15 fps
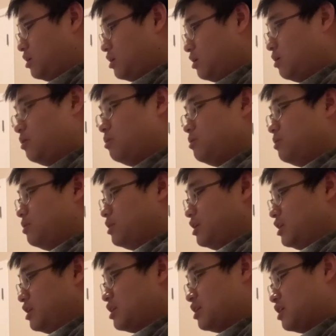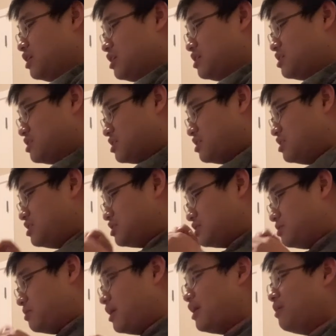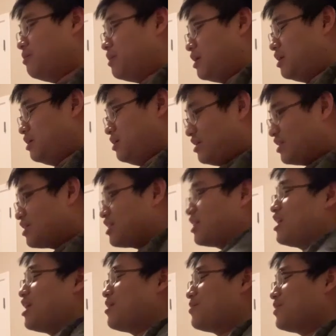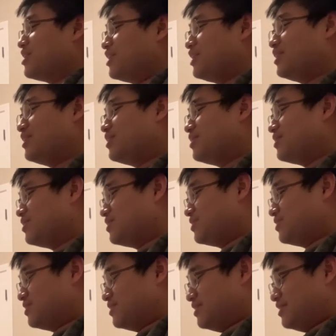Oh, he is. Okay. There we go.